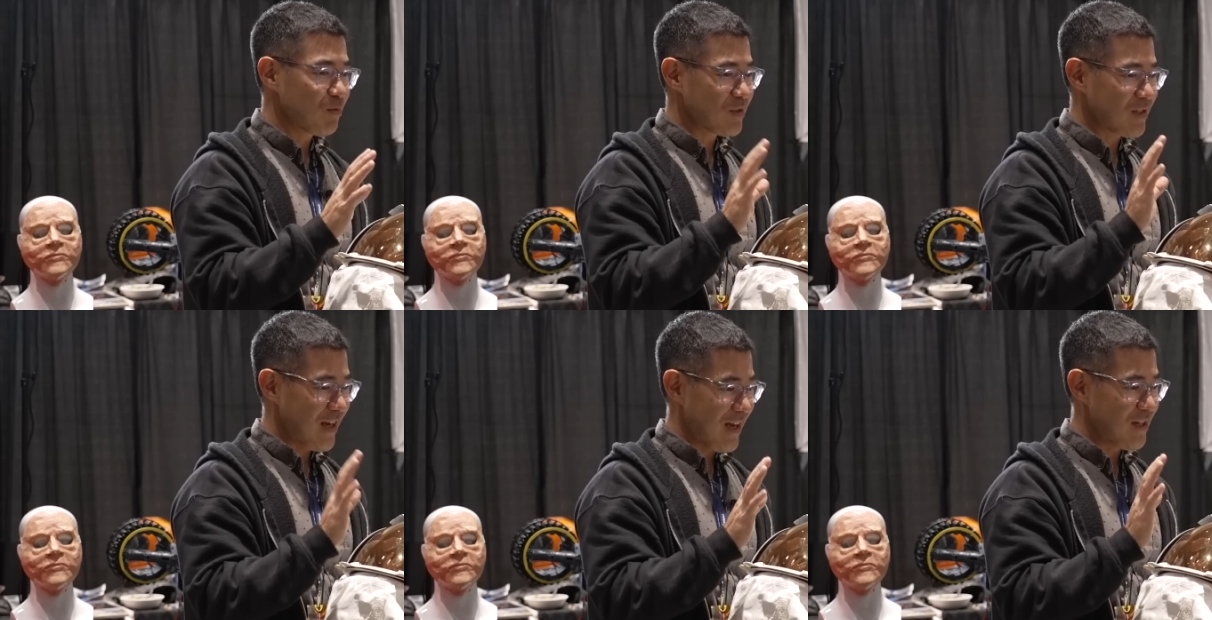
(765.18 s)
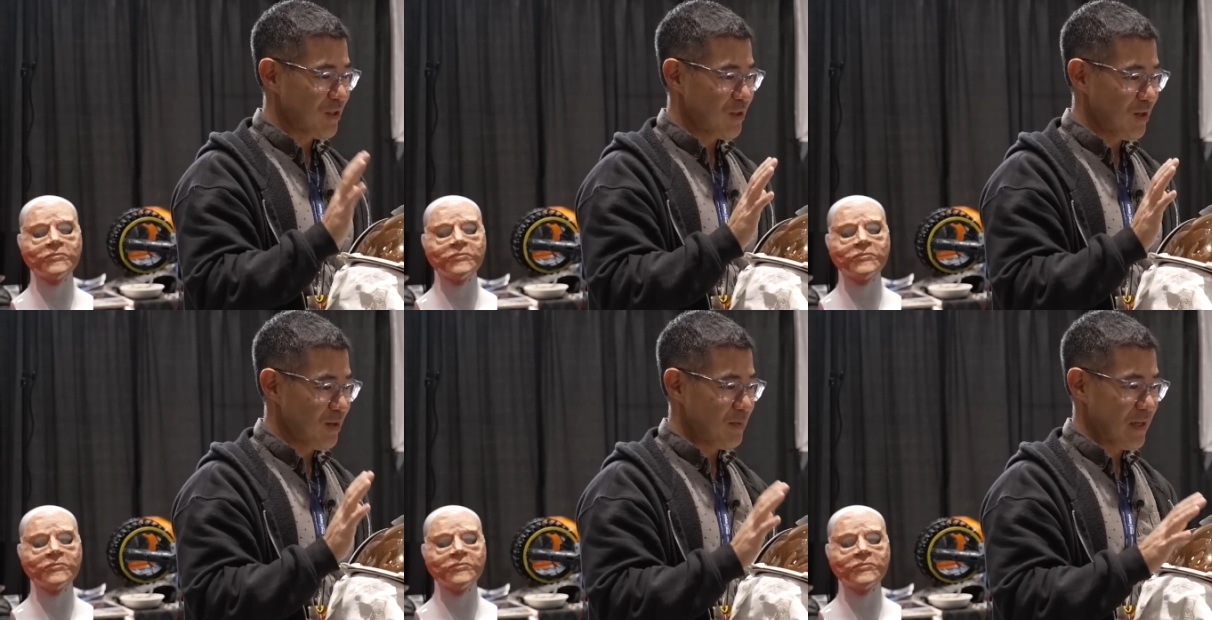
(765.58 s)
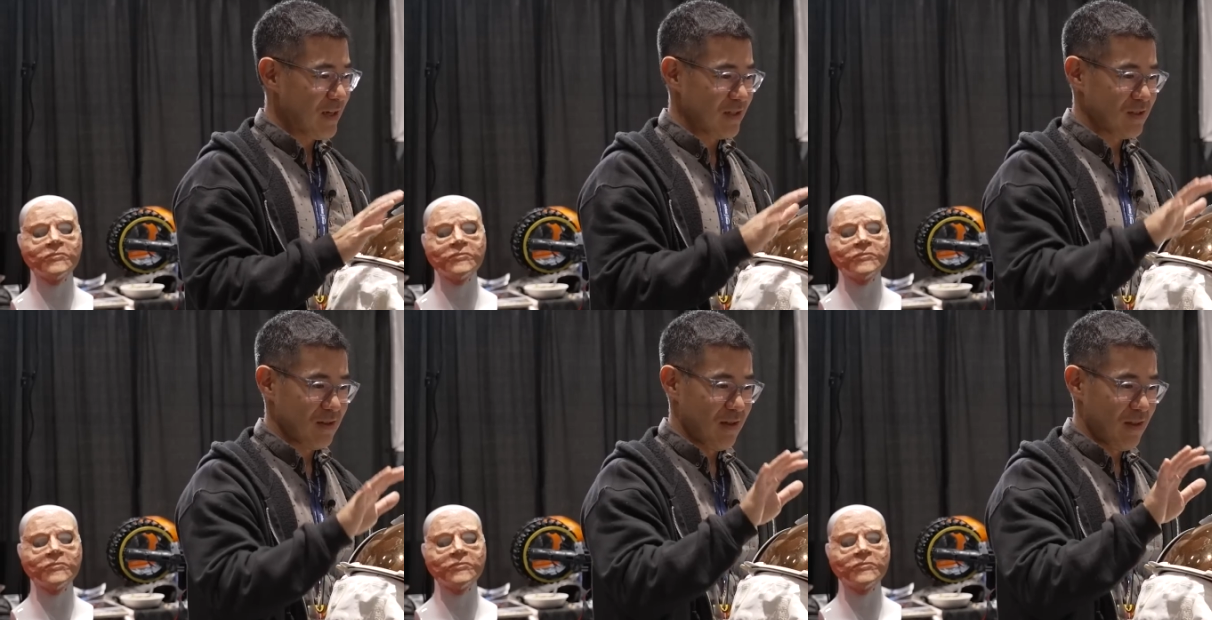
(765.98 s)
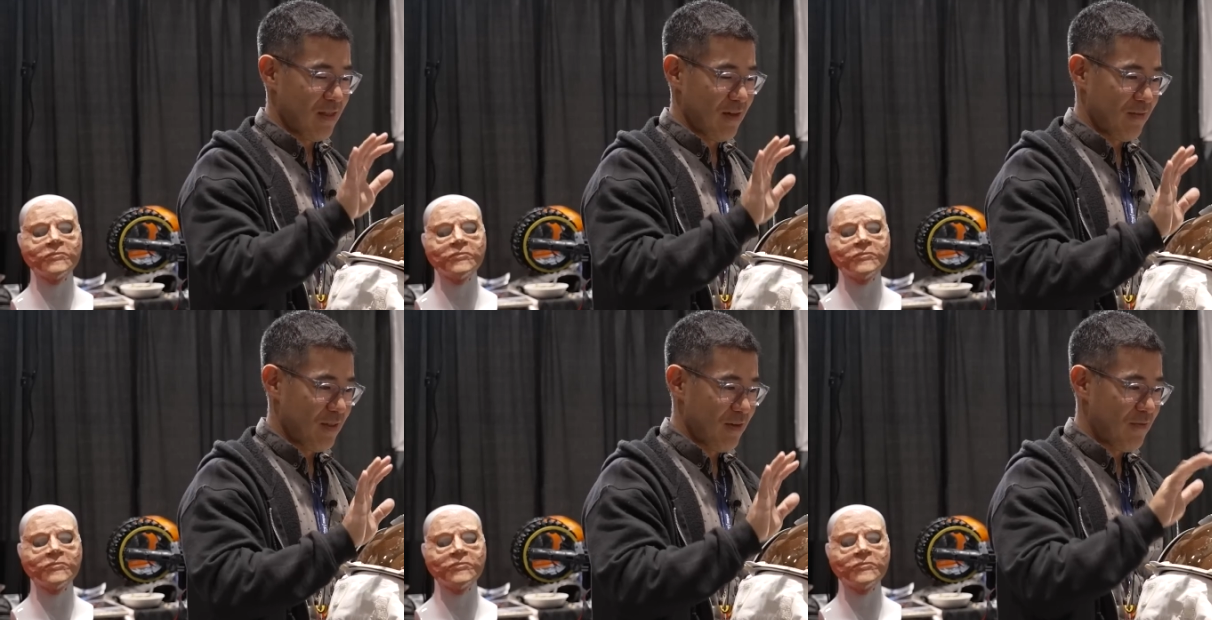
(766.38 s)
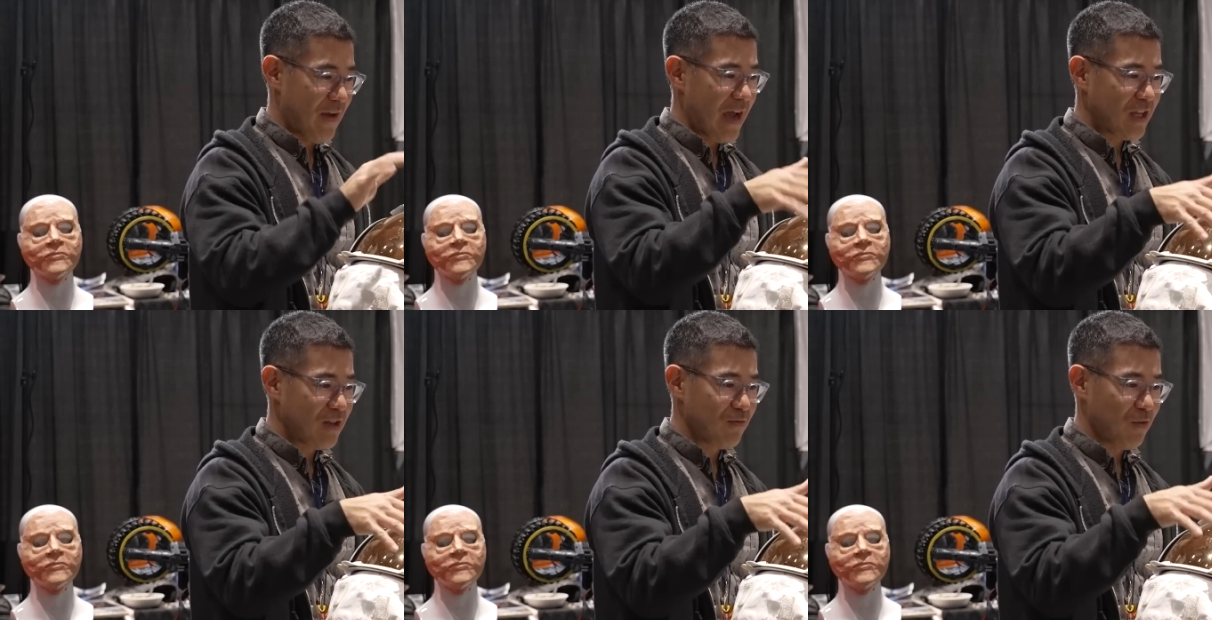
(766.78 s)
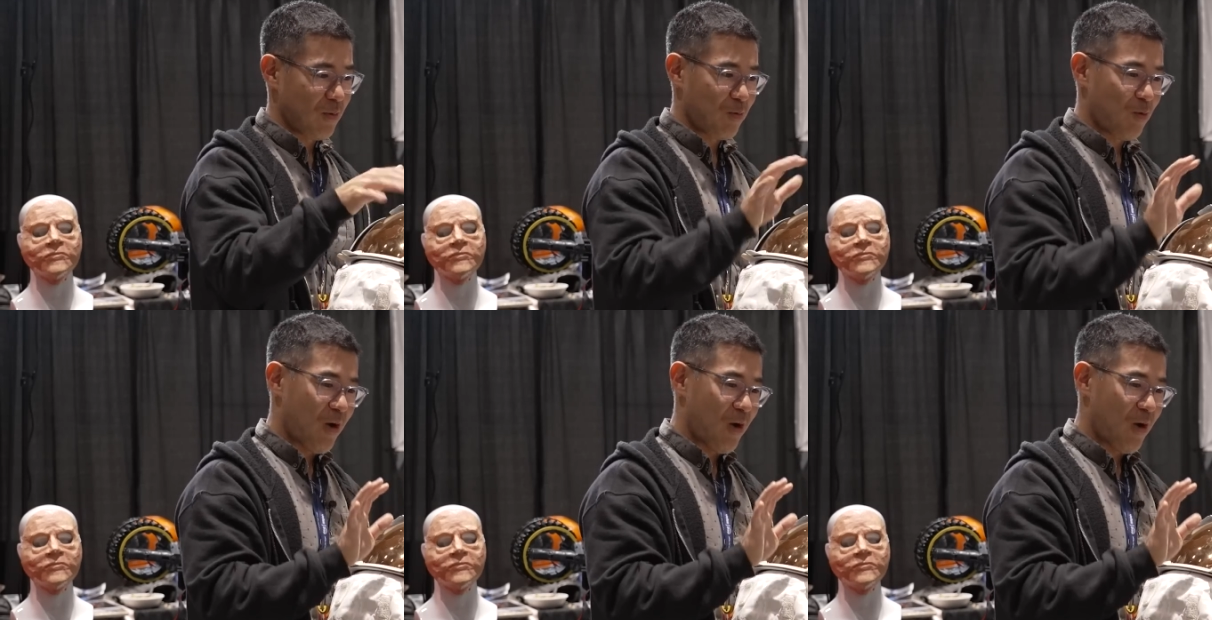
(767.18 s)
Speaker 1: was kind of good because the, the vacuform